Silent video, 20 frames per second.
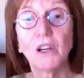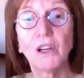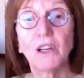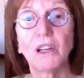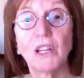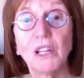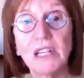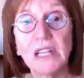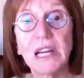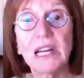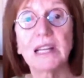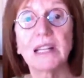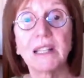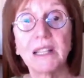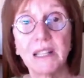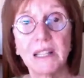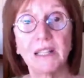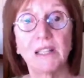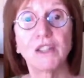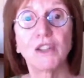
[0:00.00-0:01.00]
conduct
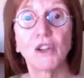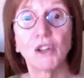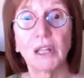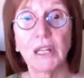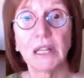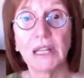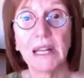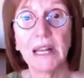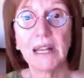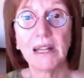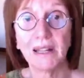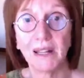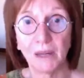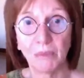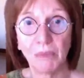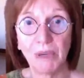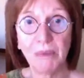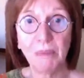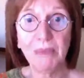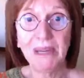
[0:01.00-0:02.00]
these so that they'll
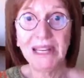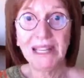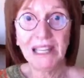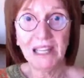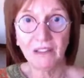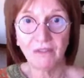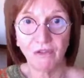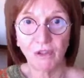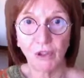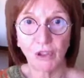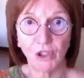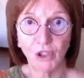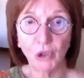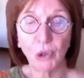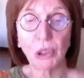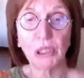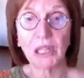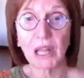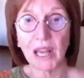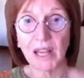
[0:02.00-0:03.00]
be meaningful
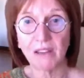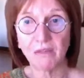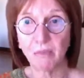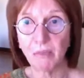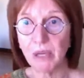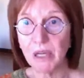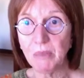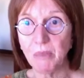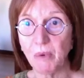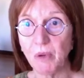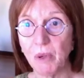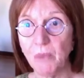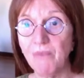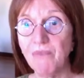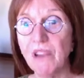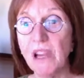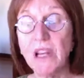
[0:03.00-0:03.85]
to a lot of people.